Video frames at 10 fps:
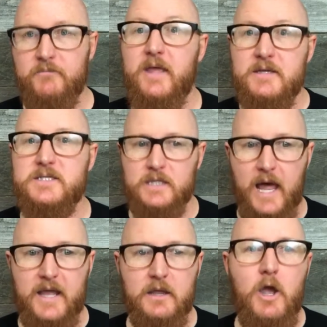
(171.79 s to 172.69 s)
Things
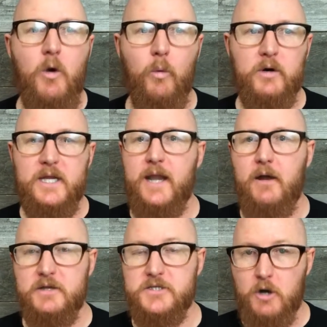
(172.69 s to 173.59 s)
like working
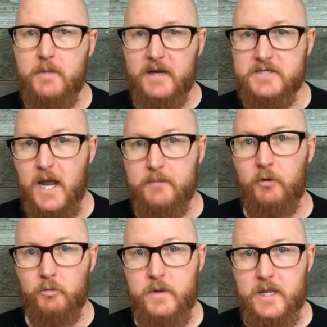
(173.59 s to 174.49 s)
out a certain amount of time
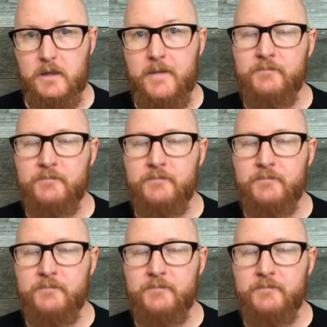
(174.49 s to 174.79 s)
per week.